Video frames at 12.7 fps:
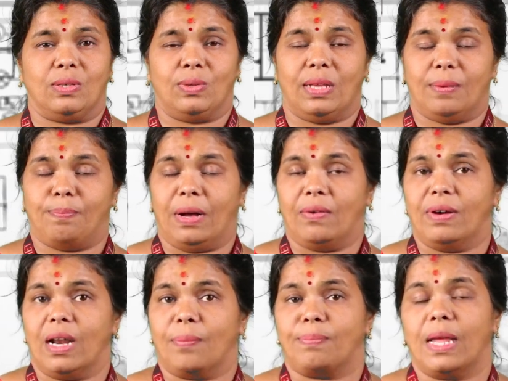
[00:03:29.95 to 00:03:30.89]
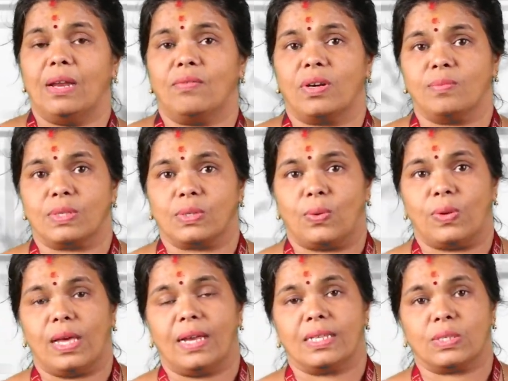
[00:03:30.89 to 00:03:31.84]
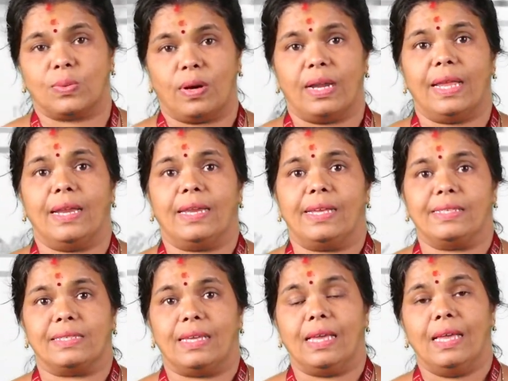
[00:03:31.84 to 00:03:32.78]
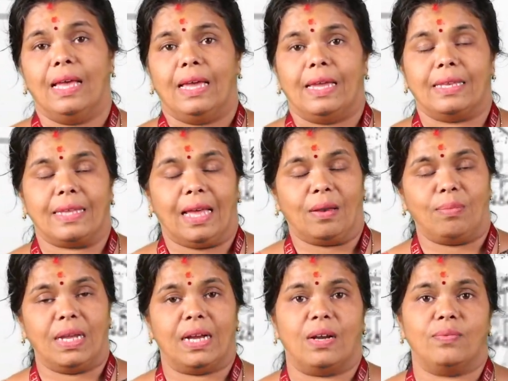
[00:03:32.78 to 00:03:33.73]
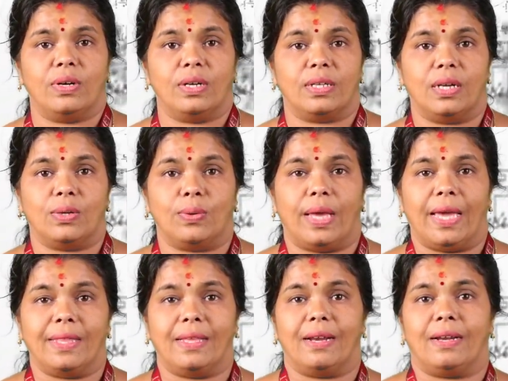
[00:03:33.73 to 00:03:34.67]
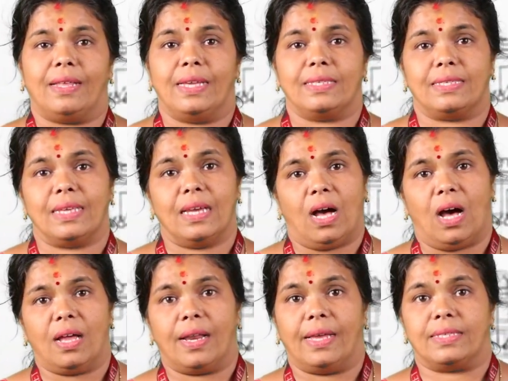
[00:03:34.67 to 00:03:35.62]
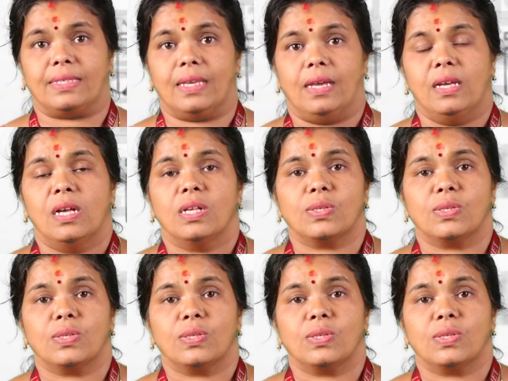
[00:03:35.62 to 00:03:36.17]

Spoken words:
So the power obtained from solar is only DC. It can be converted to either DC or AC.